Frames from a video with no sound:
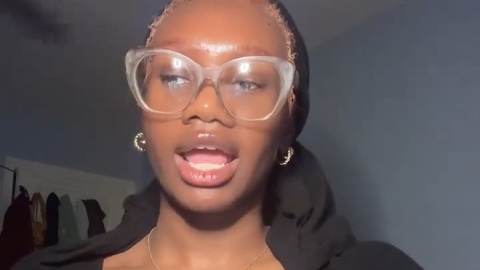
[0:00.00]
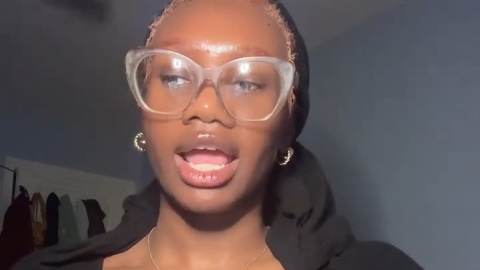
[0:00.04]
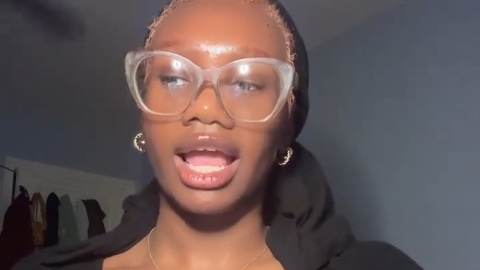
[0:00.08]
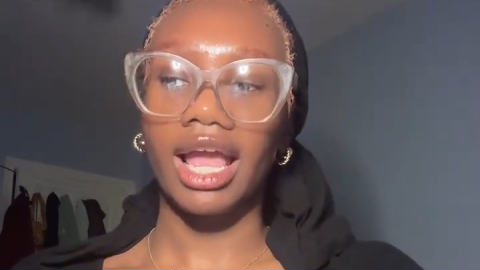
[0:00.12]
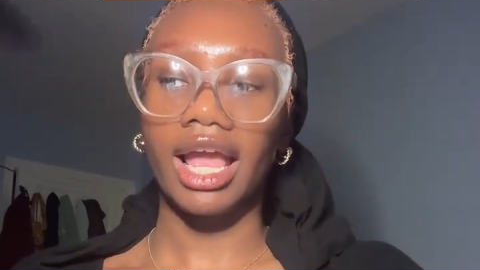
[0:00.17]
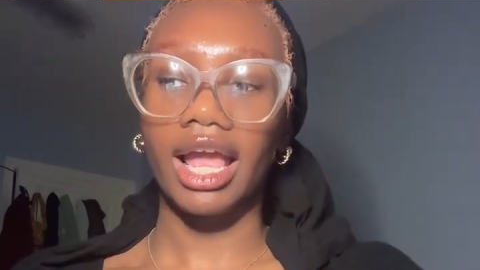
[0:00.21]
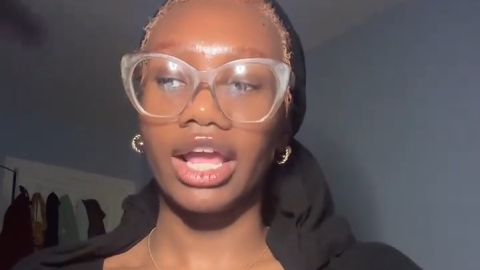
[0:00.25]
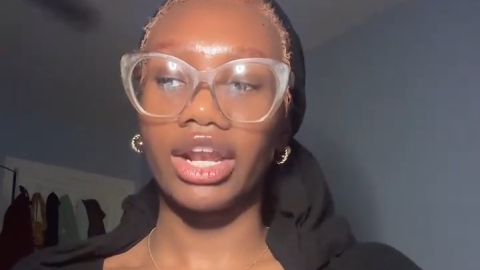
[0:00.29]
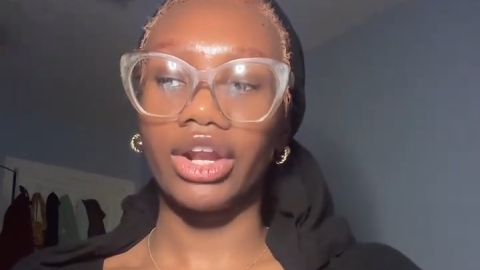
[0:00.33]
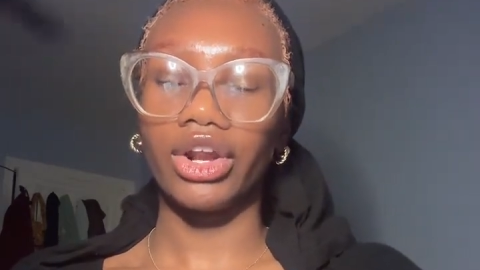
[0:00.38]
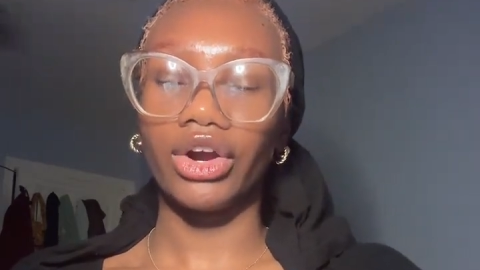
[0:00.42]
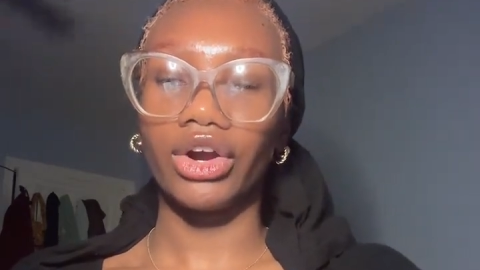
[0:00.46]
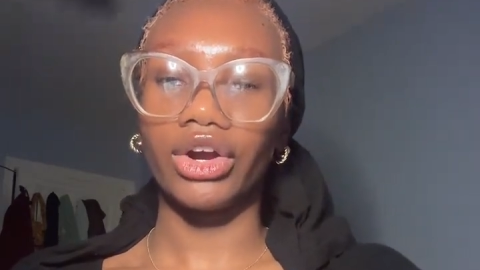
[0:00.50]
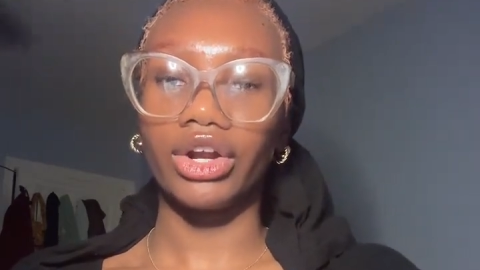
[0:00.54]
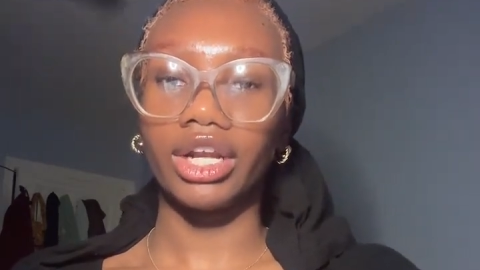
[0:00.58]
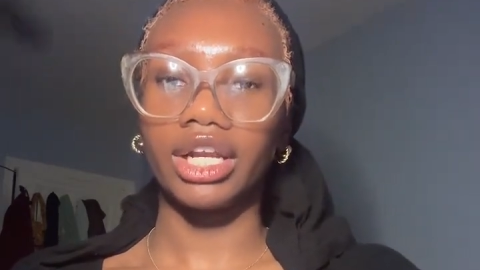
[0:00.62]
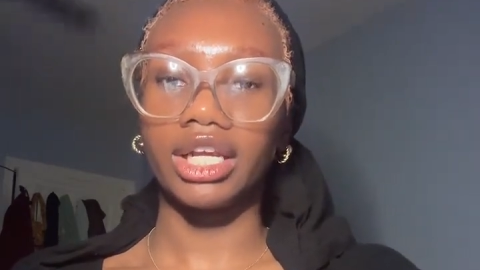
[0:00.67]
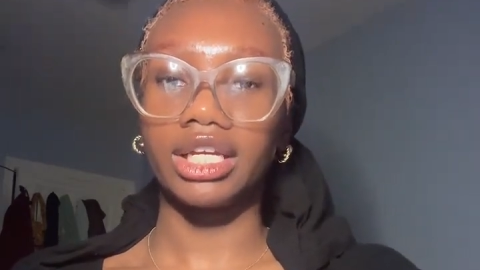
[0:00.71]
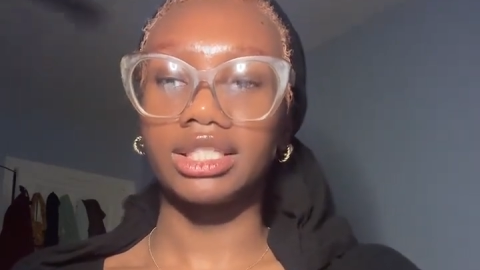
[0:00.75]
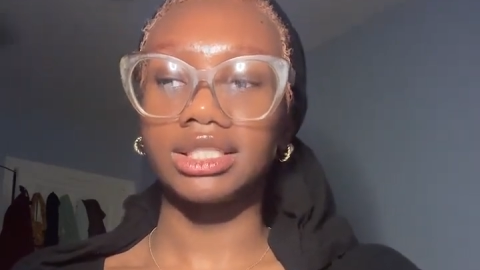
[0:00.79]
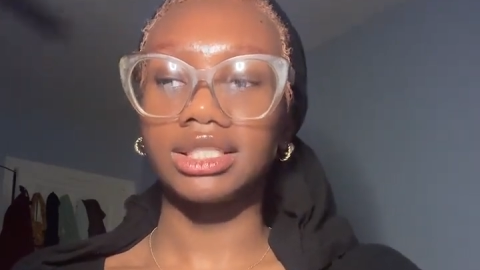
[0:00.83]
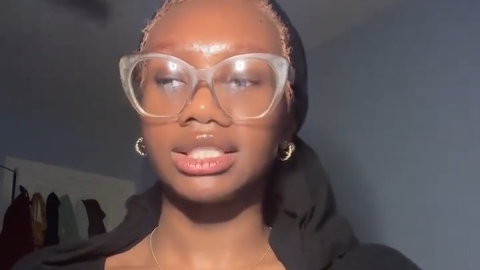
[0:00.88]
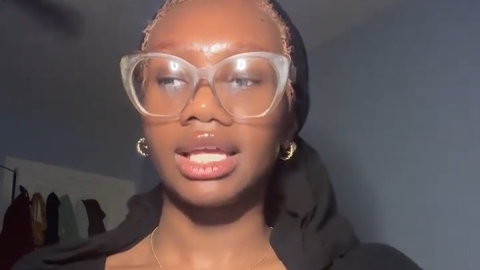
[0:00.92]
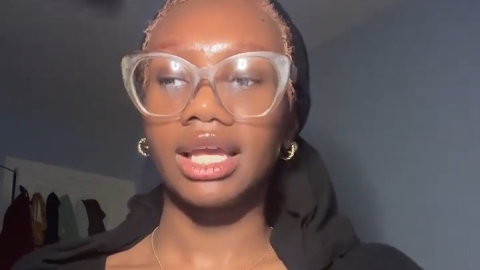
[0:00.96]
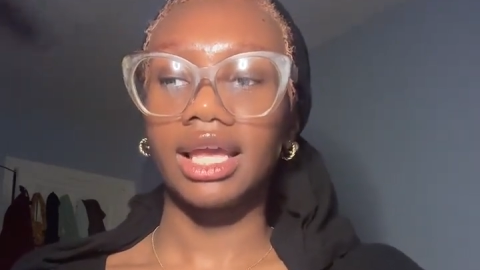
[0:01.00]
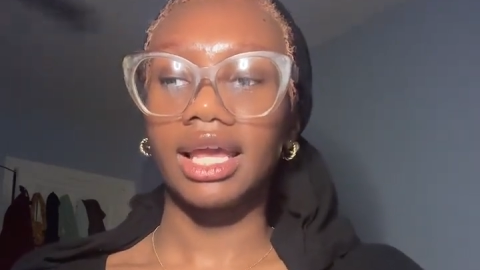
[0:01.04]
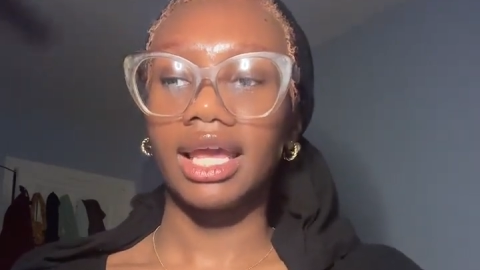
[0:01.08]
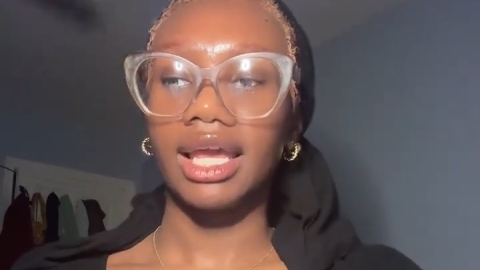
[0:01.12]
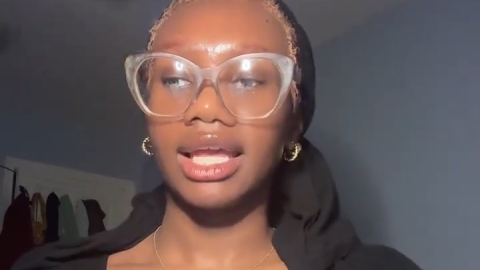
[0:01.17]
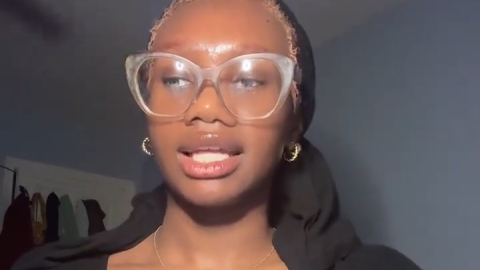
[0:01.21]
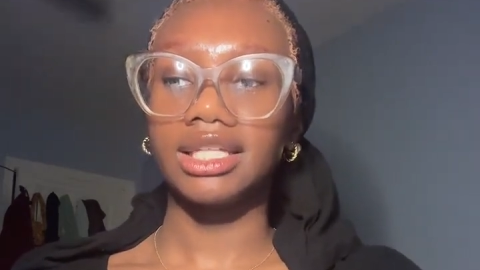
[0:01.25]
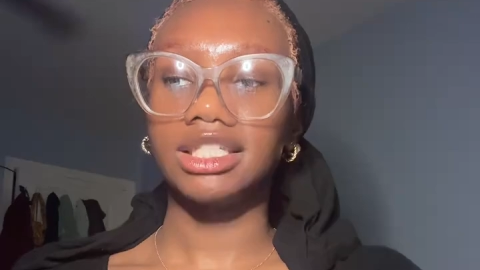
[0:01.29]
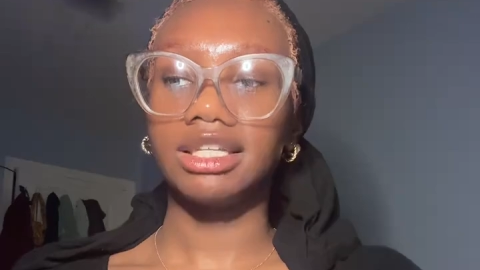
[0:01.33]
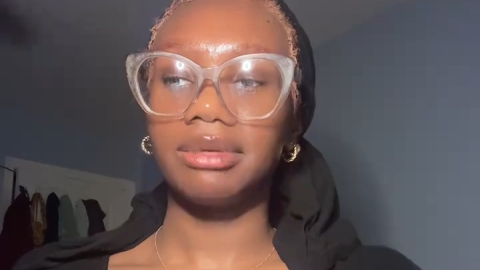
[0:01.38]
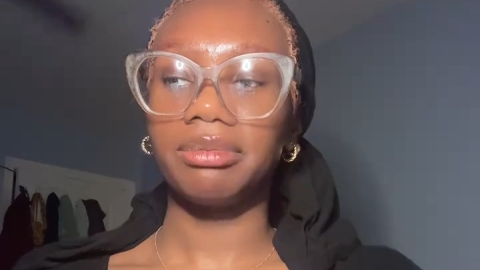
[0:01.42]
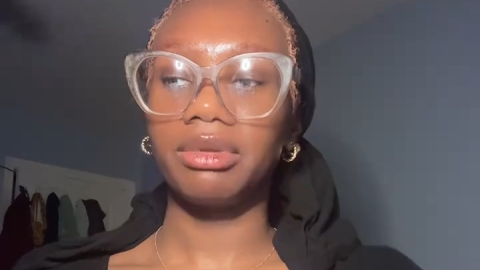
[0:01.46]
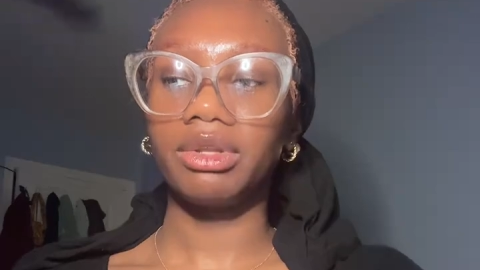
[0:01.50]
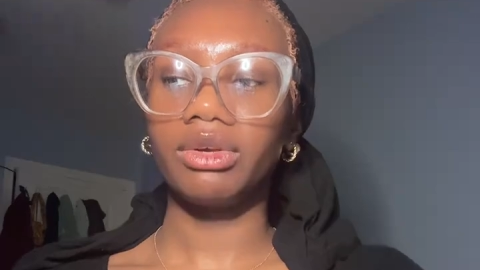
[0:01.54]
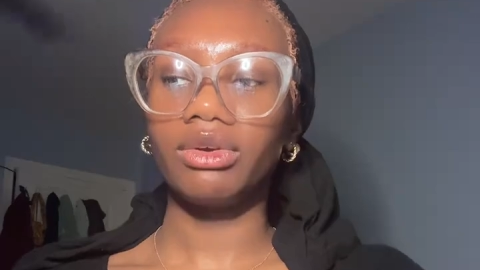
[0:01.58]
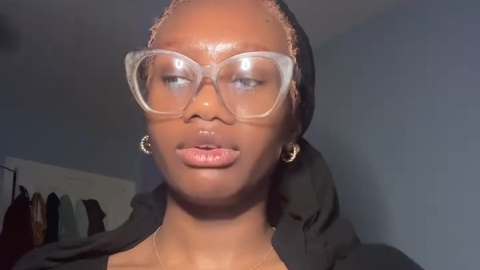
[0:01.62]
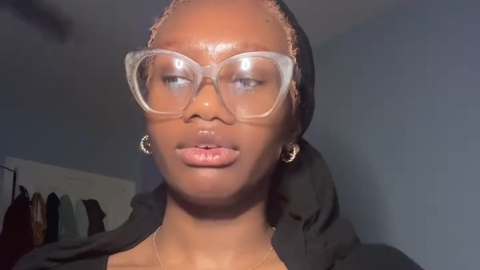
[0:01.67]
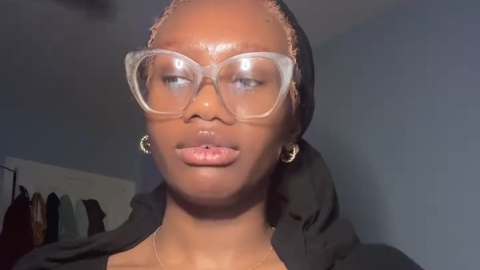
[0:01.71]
and earnings, it typically